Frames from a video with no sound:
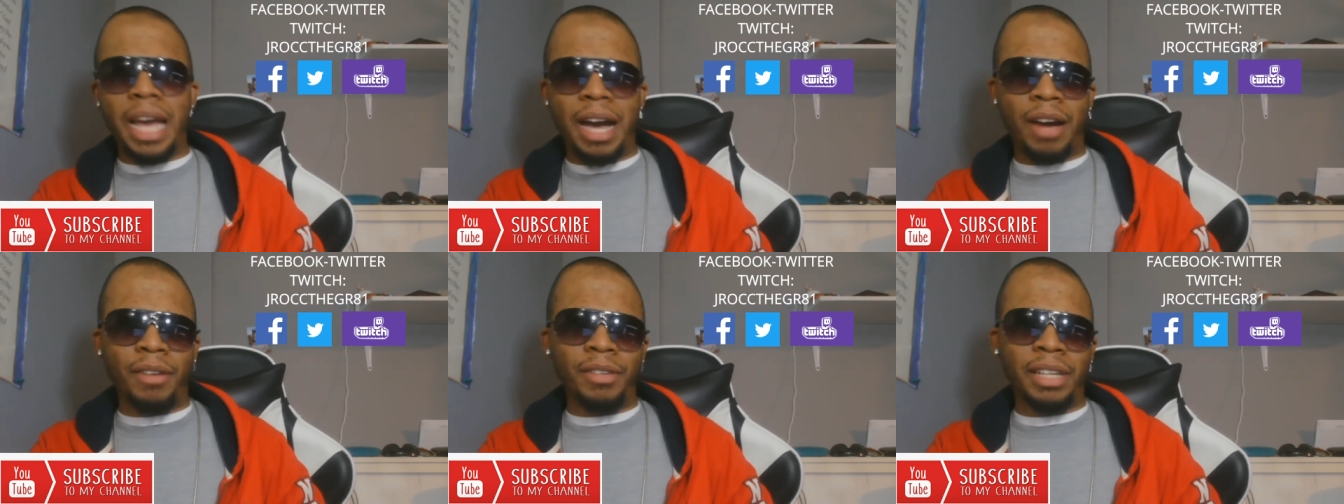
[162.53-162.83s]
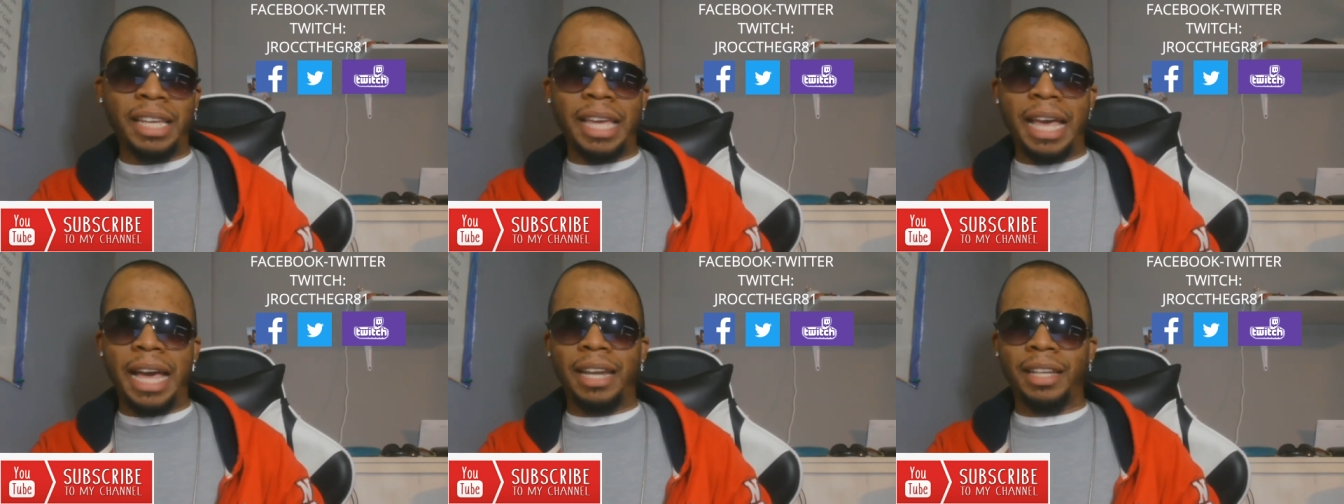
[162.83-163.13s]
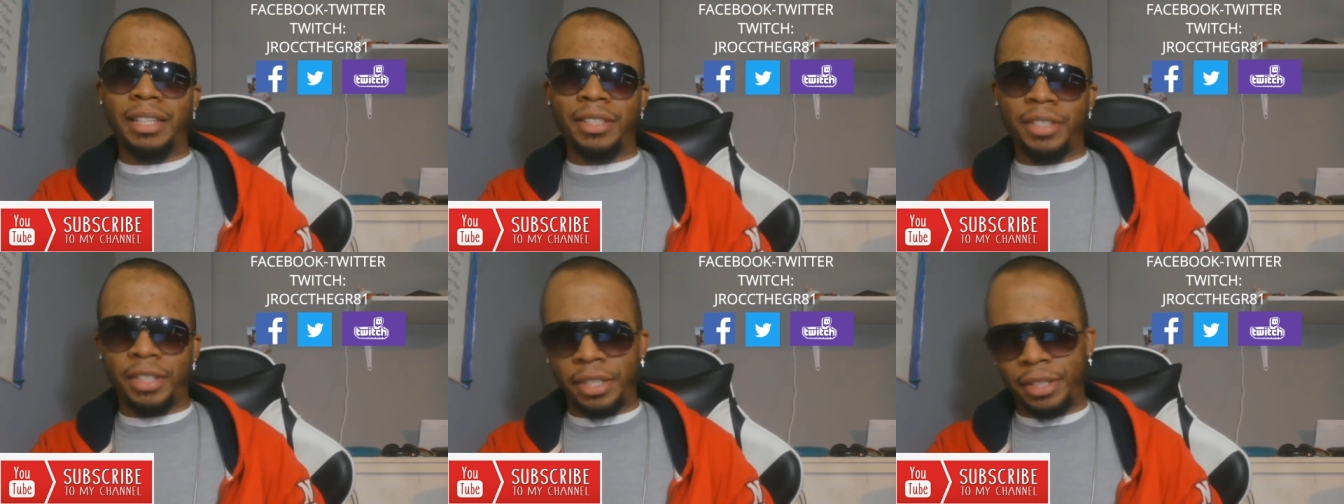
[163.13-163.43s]
out in the
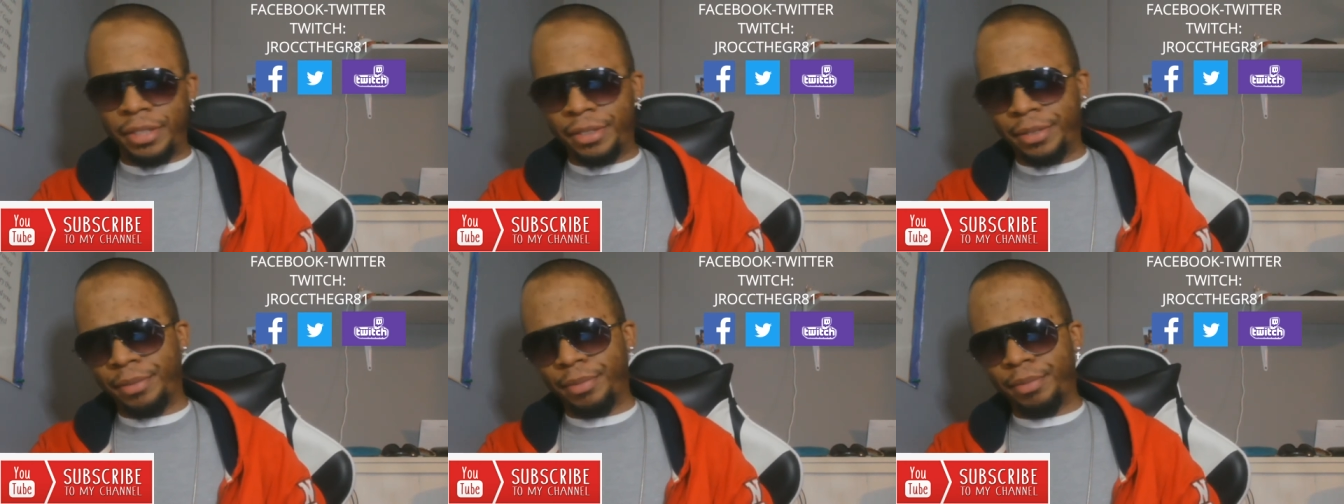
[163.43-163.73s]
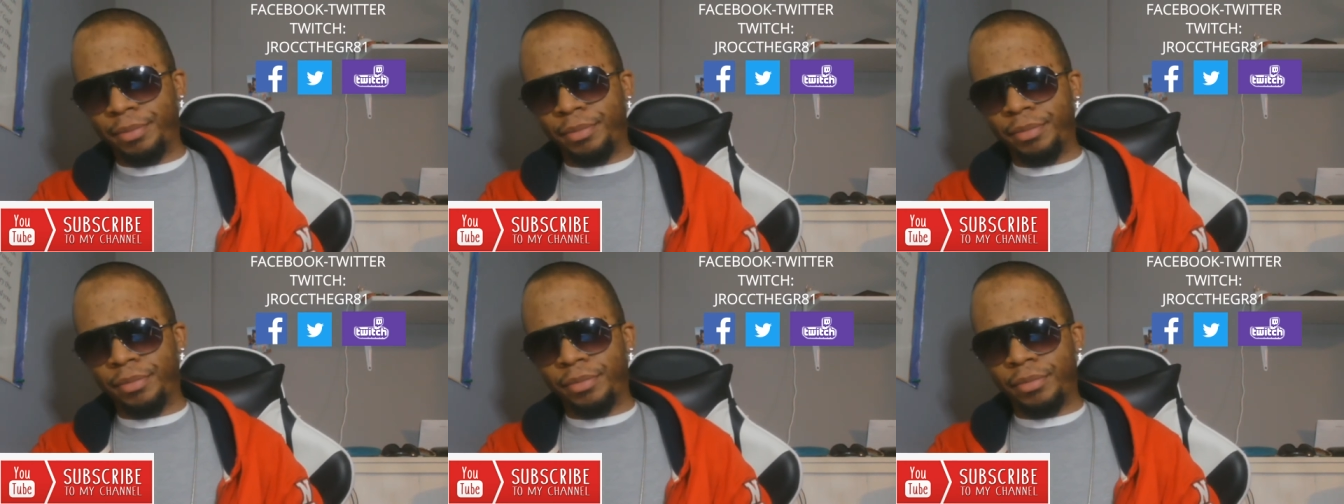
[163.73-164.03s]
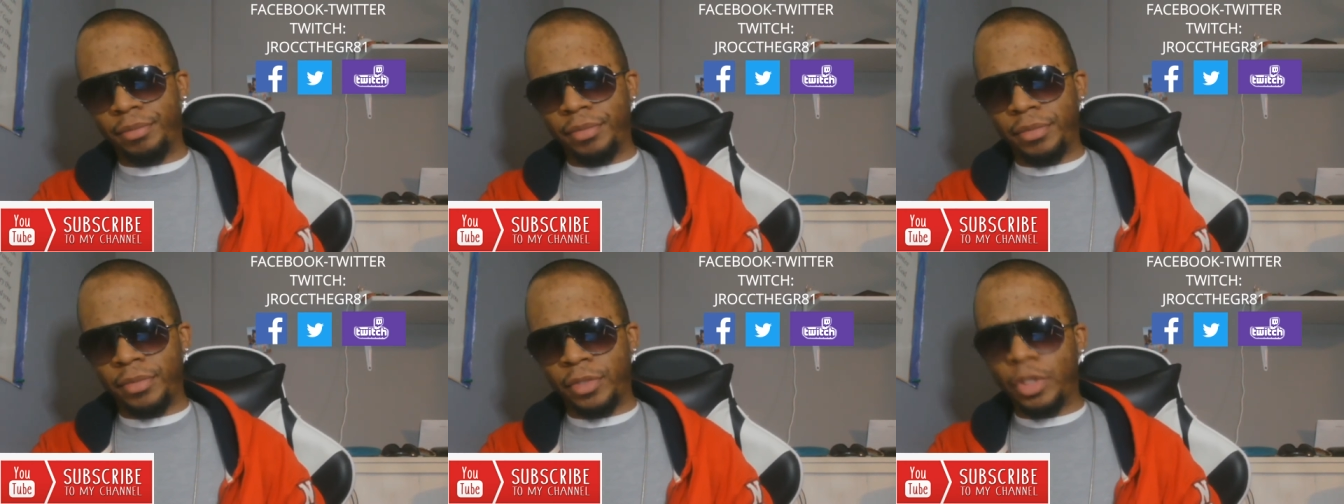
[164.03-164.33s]
galaxy.
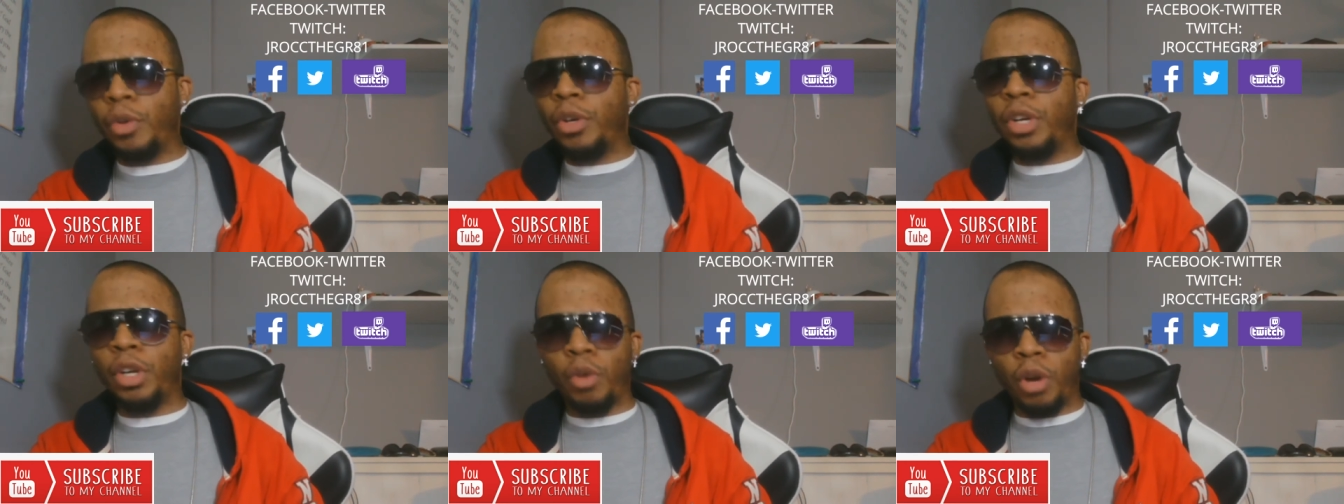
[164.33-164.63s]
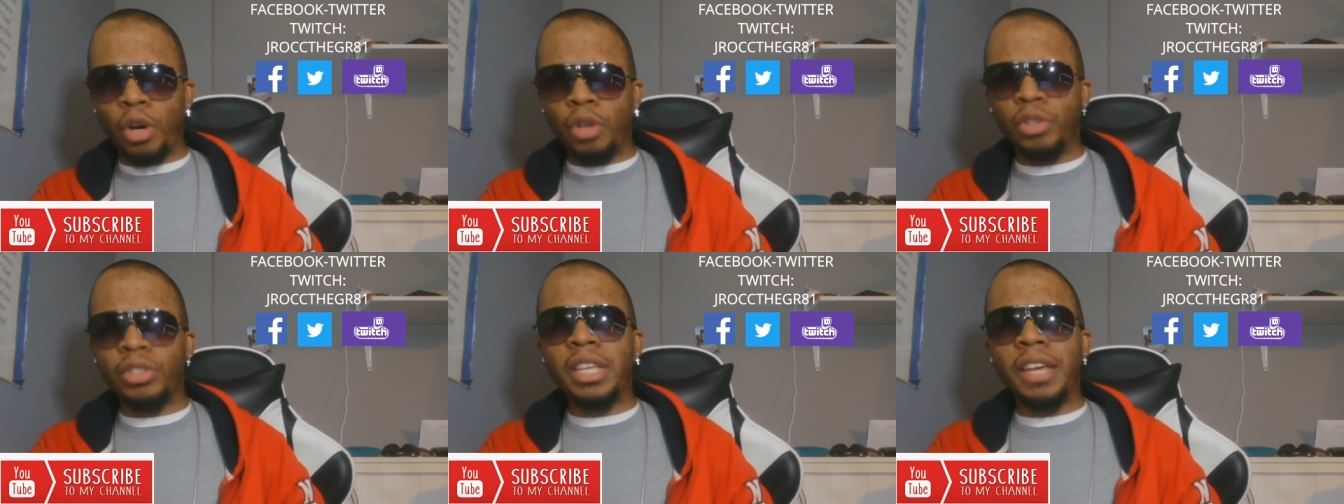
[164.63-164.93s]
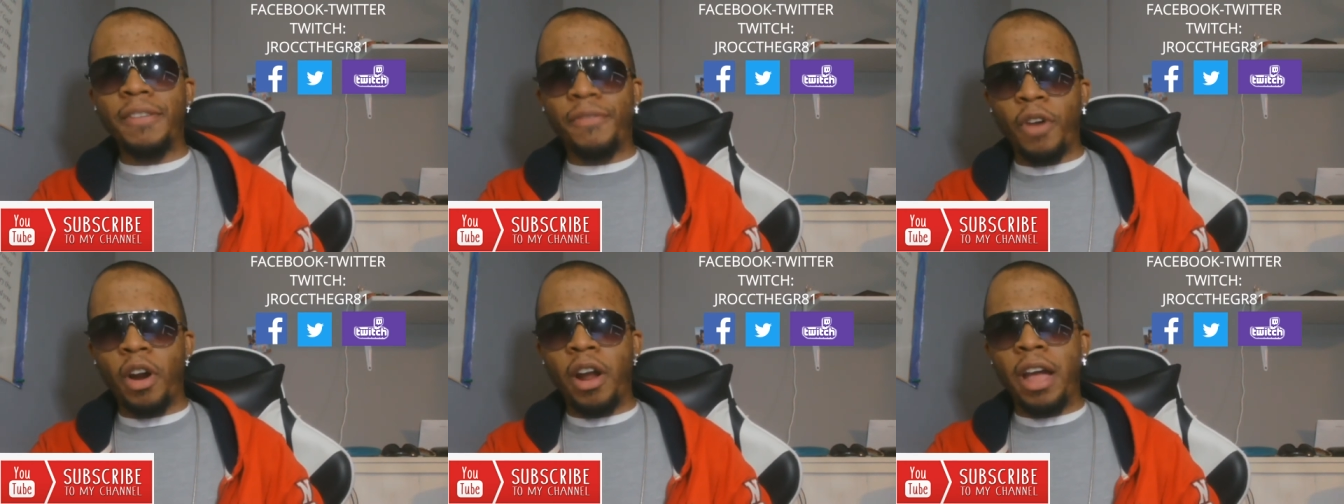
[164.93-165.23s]
So it grows
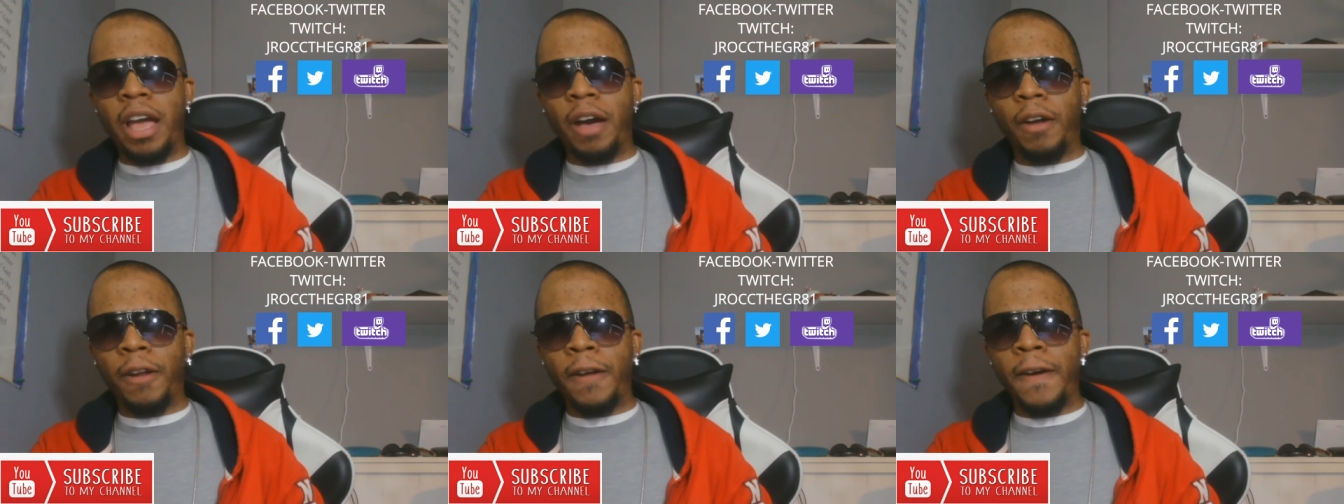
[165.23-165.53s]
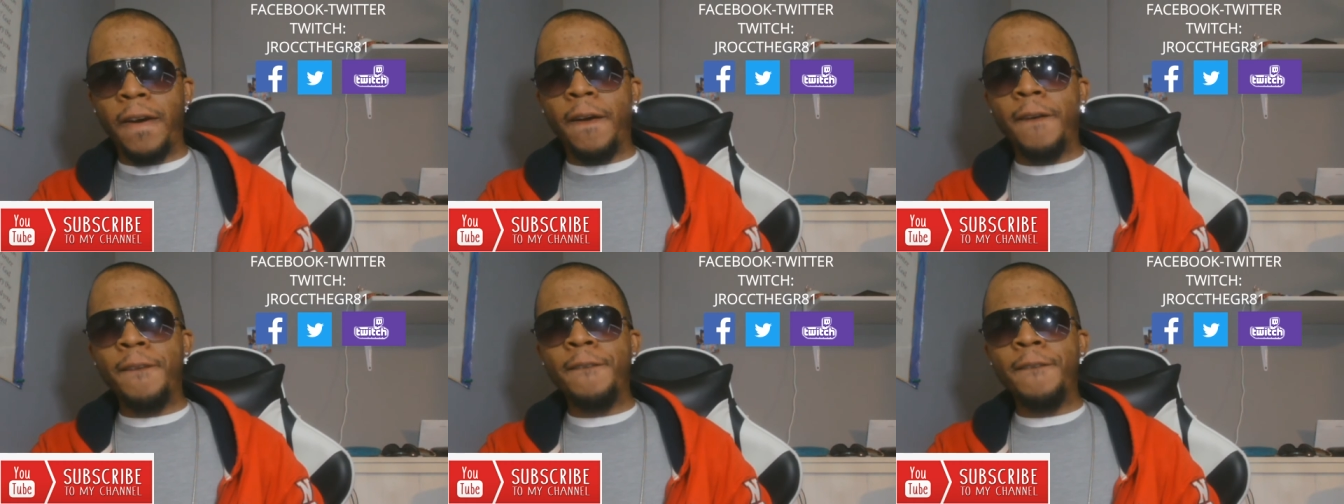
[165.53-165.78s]
that far out, huh?